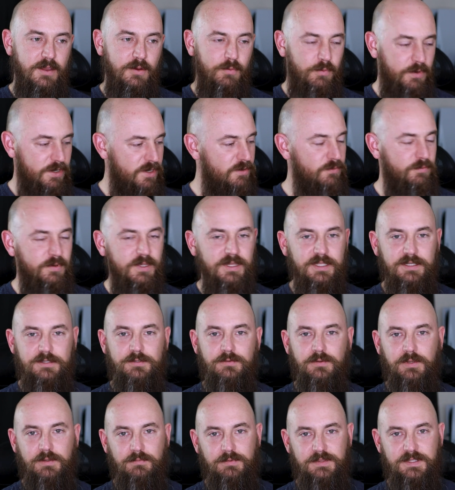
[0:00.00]
what are you really
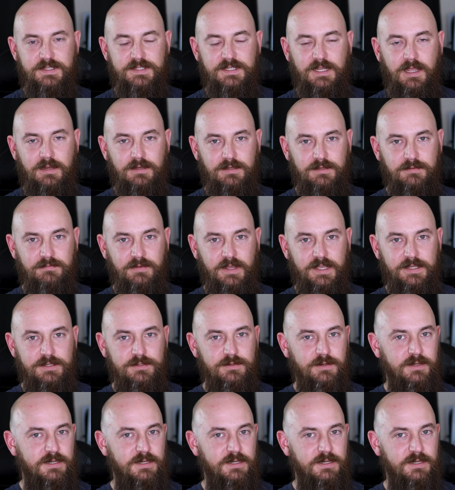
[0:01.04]
doing with this kind of device?